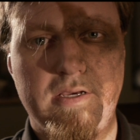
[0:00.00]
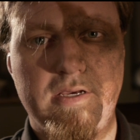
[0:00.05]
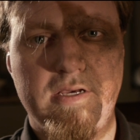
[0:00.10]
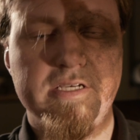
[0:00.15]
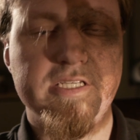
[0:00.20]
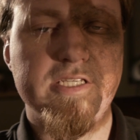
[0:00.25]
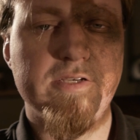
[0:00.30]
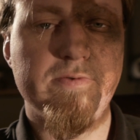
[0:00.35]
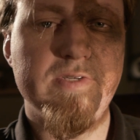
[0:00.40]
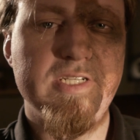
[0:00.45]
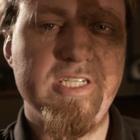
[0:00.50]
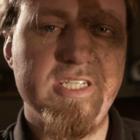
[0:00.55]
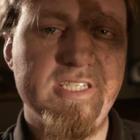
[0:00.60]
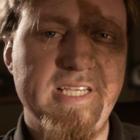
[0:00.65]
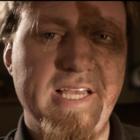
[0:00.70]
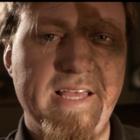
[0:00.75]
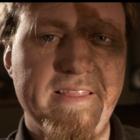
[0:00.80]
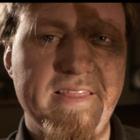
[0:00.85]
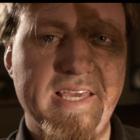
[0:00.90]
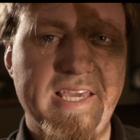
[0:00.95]
So we just
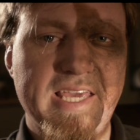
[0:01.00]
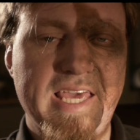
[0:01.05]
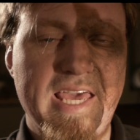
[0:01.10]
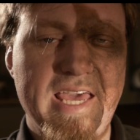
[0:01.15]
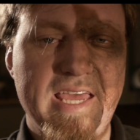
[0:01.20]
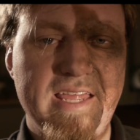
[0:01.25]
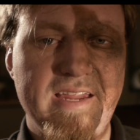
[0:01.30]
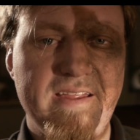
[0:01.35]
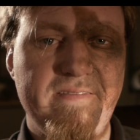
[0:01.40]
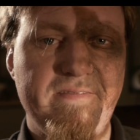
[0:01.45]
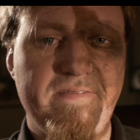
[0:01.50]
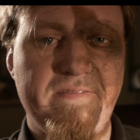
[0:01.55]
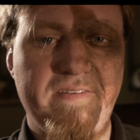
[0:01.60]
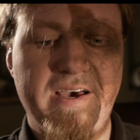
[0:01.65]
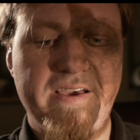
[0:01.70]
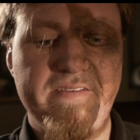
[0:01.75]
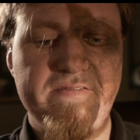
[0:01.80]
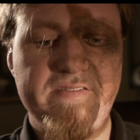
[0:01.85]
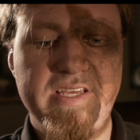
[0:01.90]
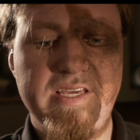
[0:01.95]
had the Canon
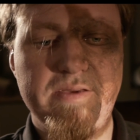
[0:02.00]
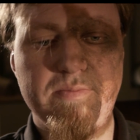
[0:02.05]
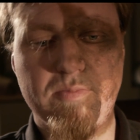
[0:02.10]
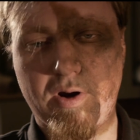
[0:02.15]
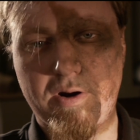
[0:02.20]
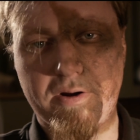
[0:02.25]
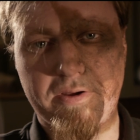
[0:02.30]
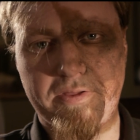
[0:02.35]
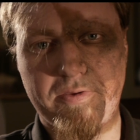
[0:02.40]
5D Mark